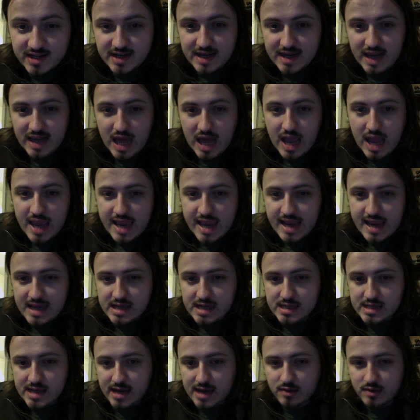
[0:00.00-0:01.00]
lying
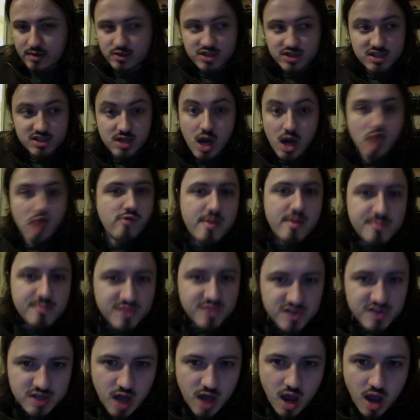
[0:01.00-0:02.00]
down, Skyrim
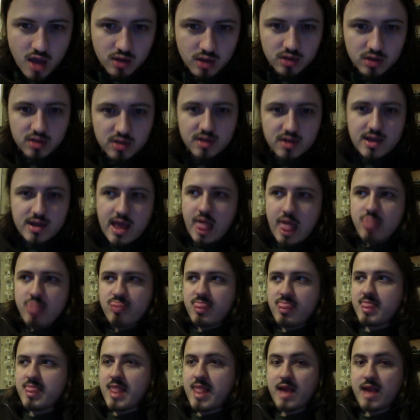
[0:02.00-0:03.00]
style.
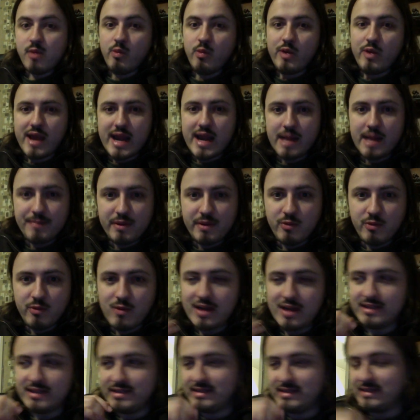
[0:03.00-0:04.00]
And they all get up at
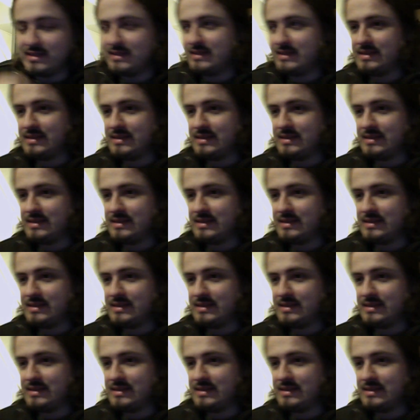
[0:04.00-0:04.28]
once.